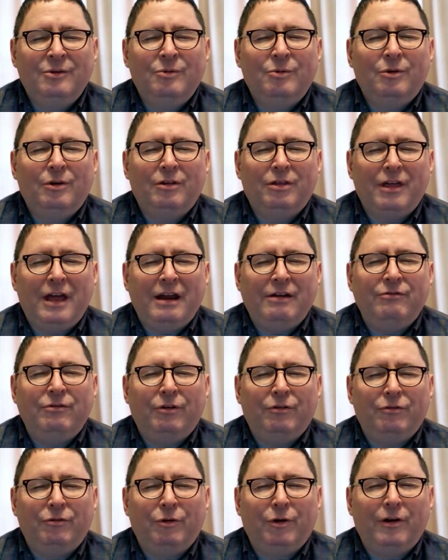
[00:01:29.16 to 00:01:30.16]
We're
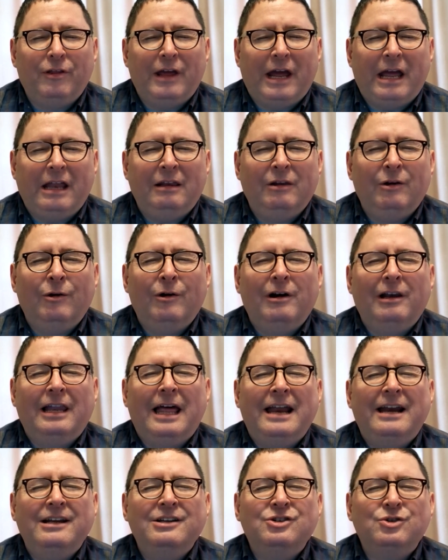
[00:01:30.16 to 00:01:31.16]
thankful for that. Lord,
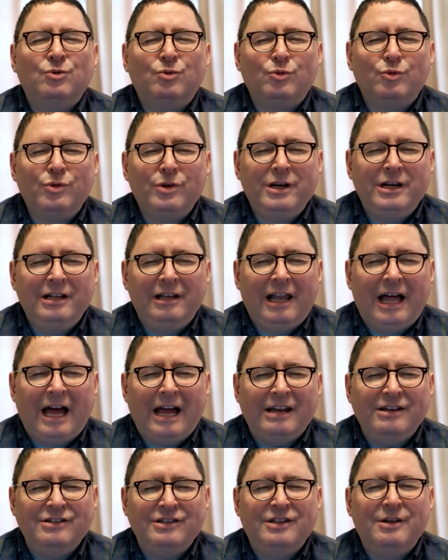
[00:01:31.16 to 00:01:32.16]
let us
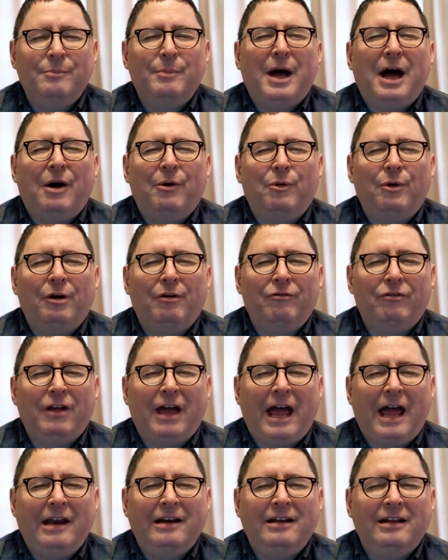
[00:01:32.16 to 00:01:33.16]
realize the power of
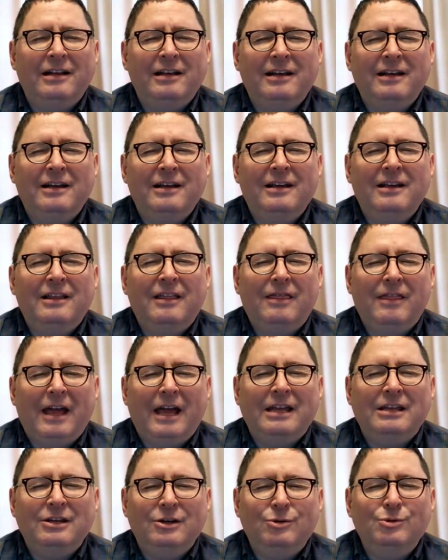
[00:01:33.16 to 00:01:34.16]
that
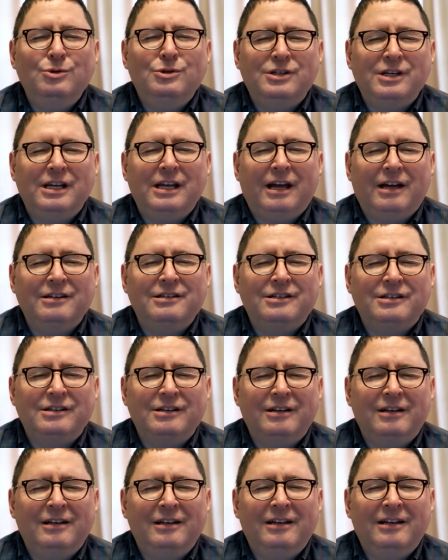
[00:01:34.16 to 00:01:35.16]
you see
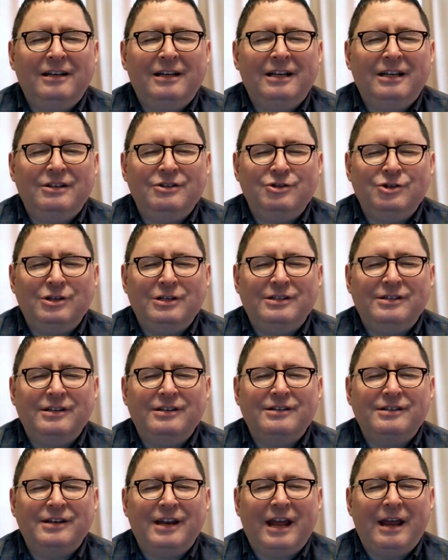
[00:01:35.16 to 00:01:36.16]
us. In
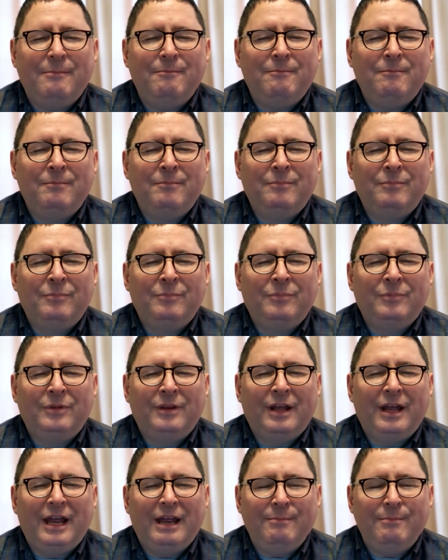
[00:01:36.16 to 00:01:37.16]
Jesus' name,
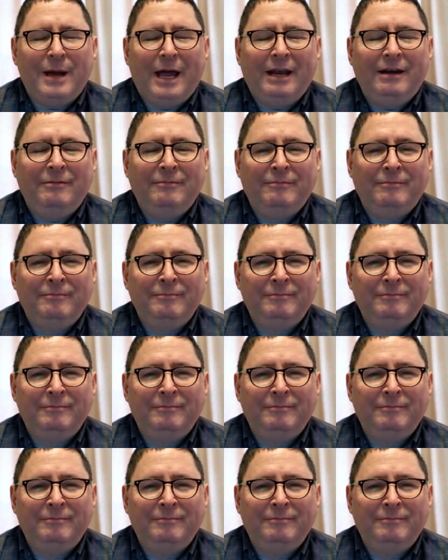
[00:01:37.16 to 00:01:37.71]
amen.